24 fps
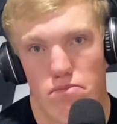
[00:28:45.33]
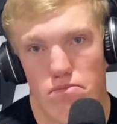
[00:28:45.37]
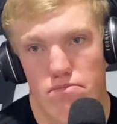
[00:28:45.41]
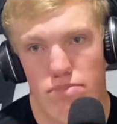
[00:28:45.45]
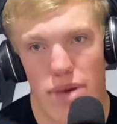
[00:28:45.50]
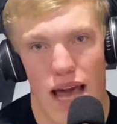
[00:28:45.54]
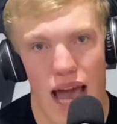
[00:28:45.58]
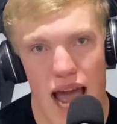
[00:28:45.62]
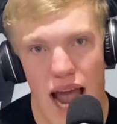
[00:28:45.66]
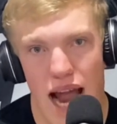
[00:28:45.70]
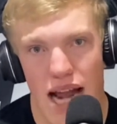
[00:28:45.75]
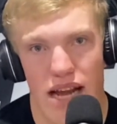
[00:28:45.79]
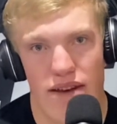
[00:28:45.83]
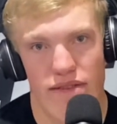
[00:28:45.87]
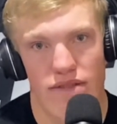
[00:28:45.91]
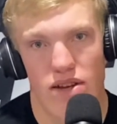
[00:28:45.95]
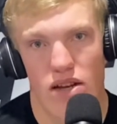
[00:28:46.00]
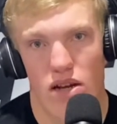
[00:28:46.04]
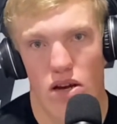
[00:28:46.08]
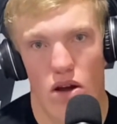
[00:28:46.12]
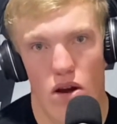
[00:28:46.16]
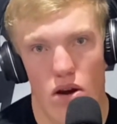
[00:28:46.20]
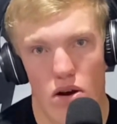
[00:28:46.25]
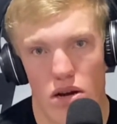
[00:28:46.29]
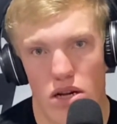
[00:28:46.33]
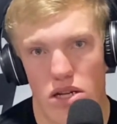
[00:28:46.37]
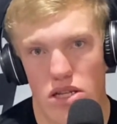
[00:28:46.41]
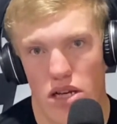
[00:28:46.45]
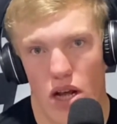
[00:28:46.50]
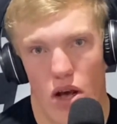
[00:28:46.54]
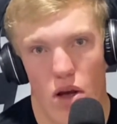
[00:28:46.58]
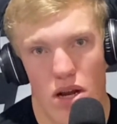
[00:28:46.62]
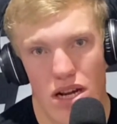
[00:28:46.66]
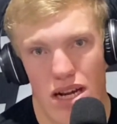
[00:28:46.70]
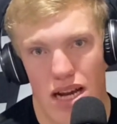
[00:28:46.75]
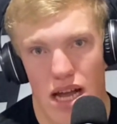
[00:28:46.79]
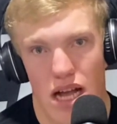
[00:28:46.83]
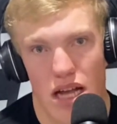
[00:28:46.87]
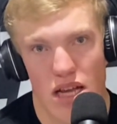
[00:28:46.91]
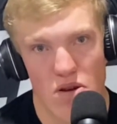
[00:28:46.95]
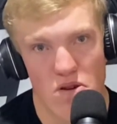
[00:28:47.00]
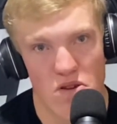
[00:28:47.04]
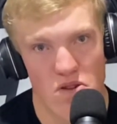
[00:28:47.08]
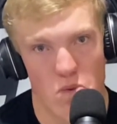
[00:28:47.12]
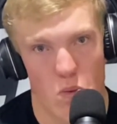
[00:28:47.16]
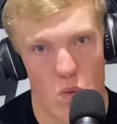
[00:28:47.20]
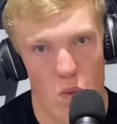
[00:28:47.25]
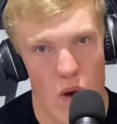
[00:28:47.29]
bad if the car is all you gotta
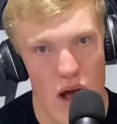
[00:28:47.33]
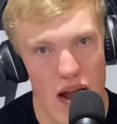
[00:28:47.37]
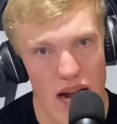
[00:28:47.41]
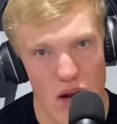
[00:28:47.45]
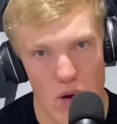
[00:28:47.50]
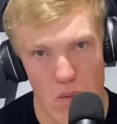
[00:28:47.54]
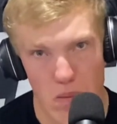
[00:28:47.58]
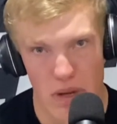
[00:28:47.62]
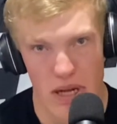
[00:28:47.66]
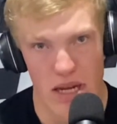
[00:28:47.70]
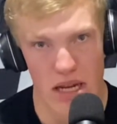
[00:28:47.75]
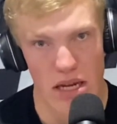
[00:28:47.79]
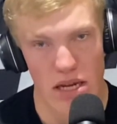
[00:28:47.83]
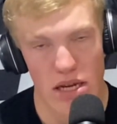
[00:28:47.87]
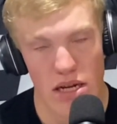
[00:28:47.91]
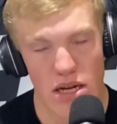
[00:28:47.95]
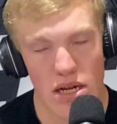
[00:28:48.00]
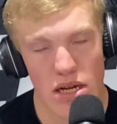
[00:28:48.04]
do is wide open.